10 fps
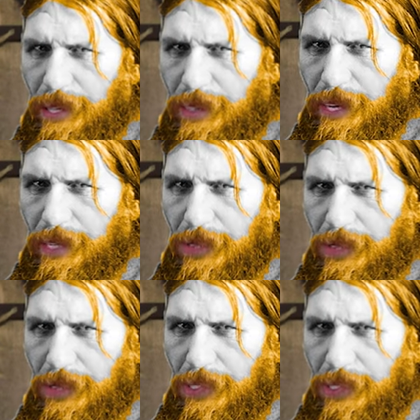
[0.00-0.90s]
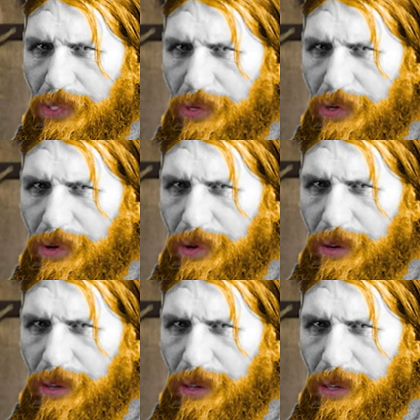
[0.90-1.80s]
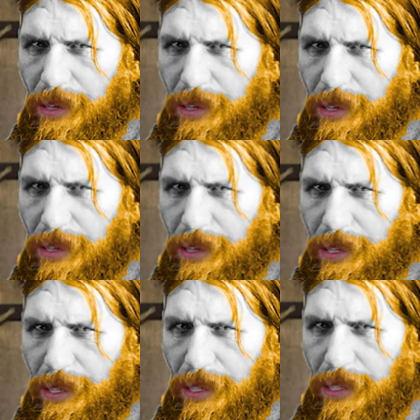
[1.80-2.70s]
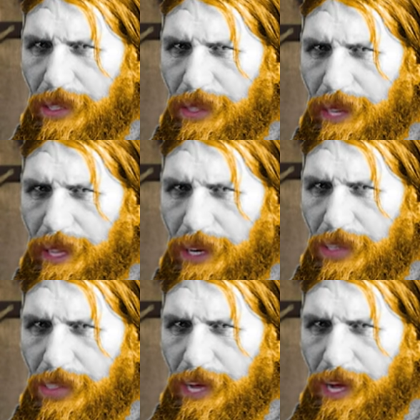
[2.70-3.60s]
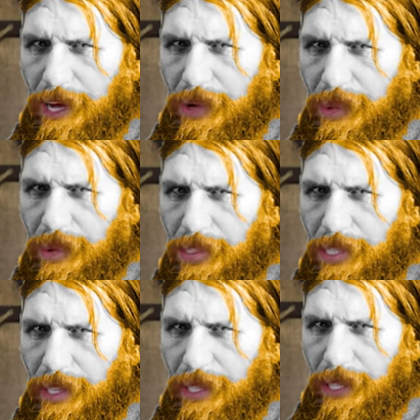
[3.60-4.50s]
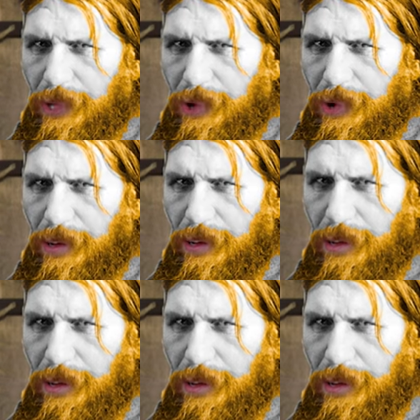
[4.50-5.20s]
And I grew strong. And I learned how to get along.